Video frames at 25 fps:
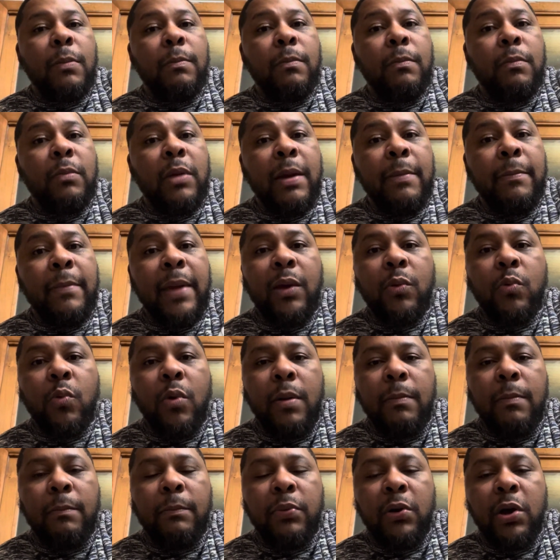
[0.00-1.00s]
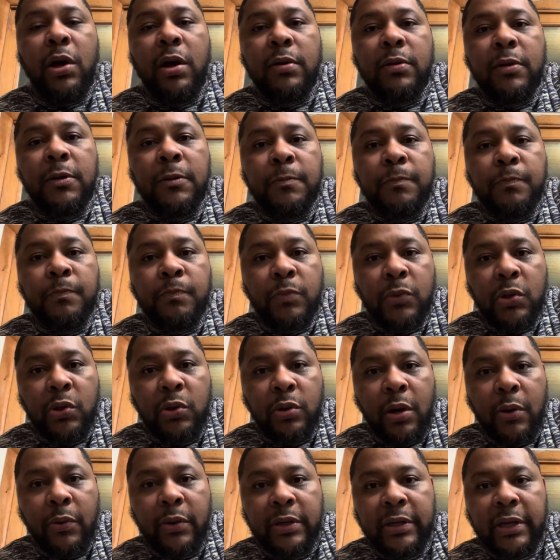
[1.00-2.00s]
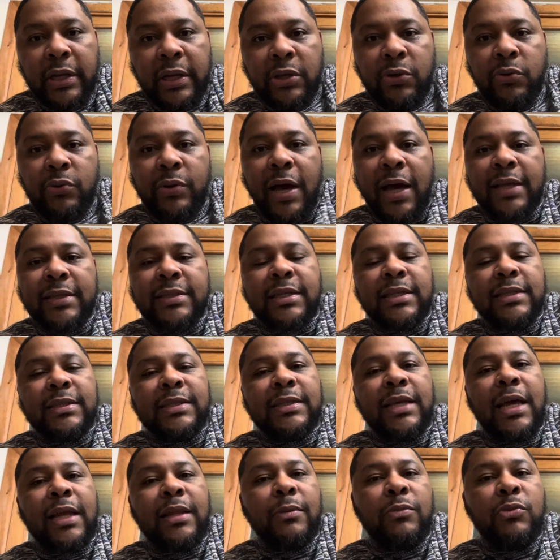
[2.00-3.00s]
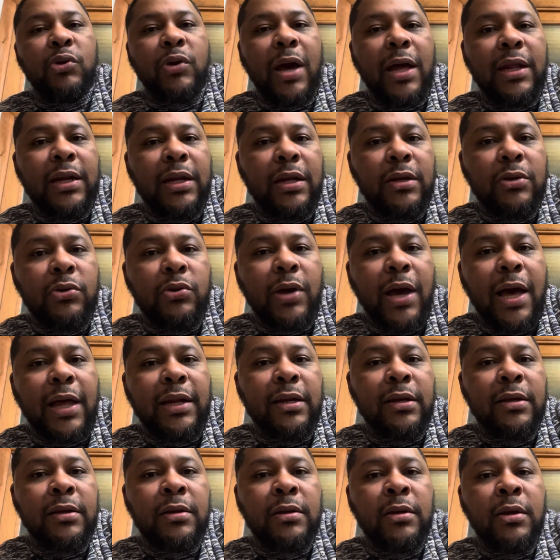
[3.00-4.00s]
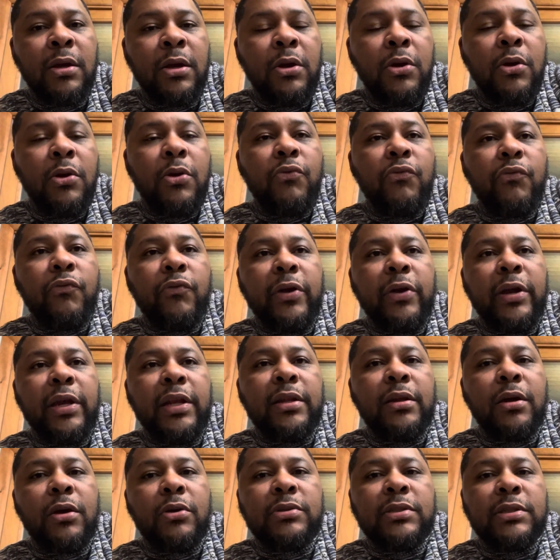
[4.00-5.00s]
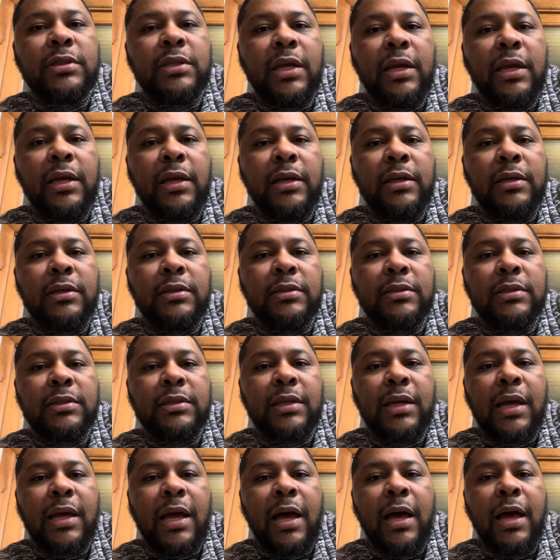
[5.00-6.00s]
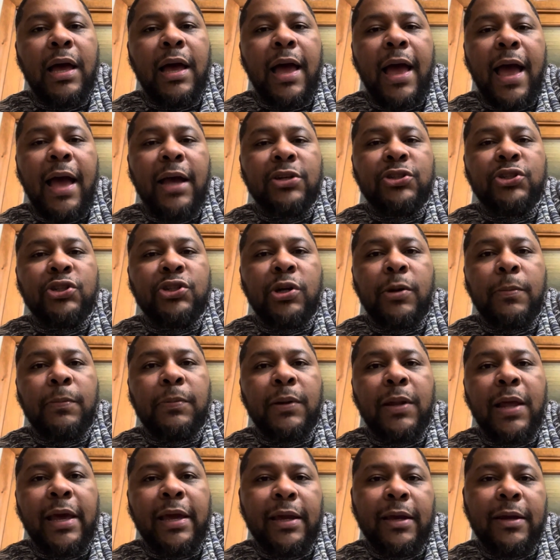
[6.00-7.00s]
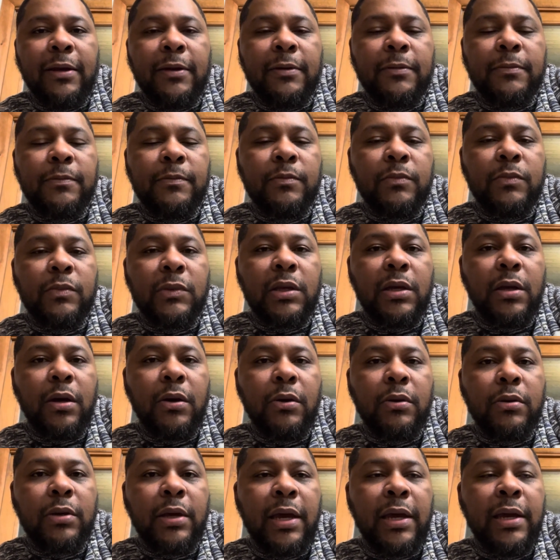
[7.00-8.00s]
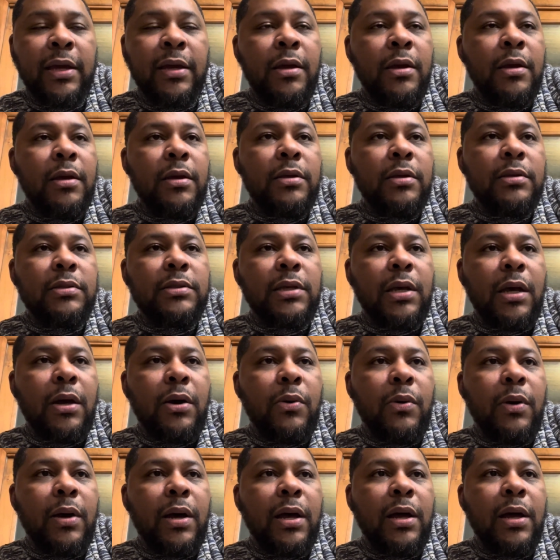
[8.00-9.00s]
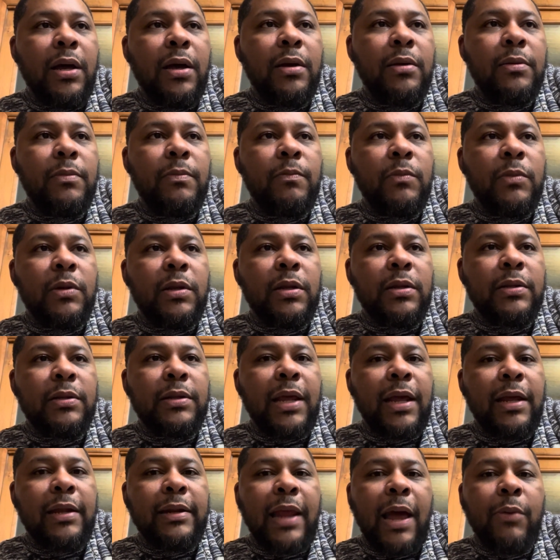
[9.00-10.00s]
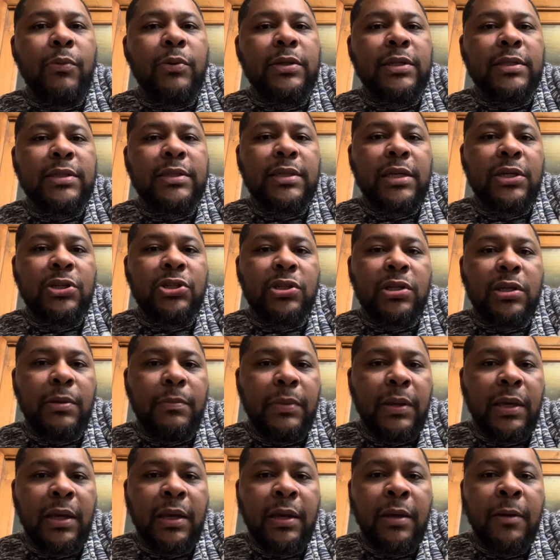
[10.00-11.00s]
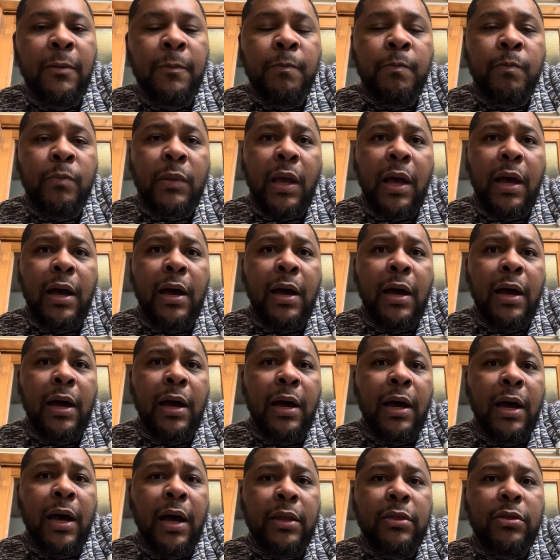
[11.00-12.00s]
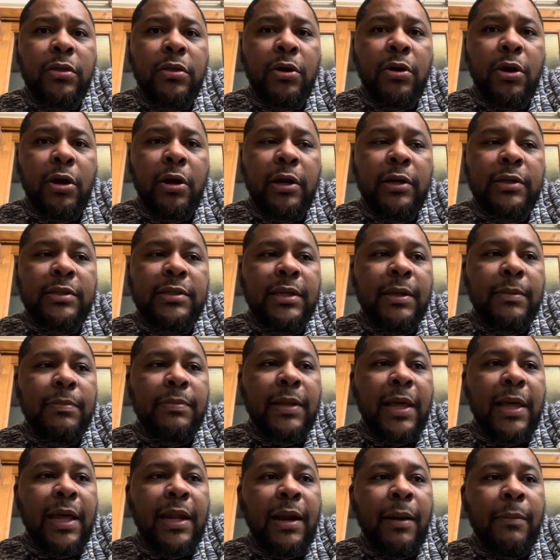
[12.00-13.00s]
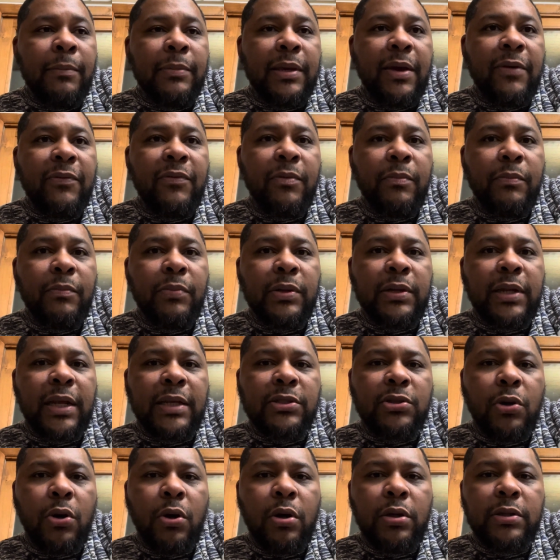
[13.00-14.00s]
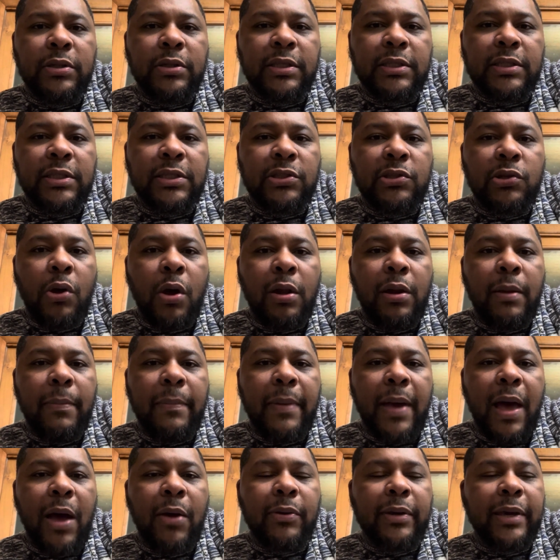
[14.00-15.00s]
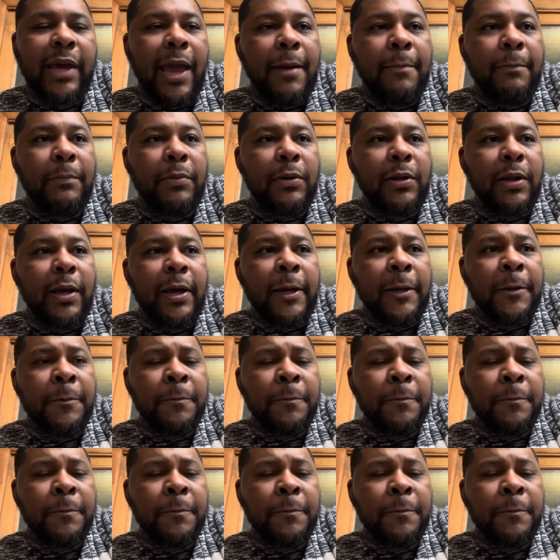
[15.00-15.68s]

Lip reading: and make 1 book, and then you guys can set them. You gotta read those things as you're playing. Okay, so that would essentially be a third tip that I'm giving, but this is all about gameplay.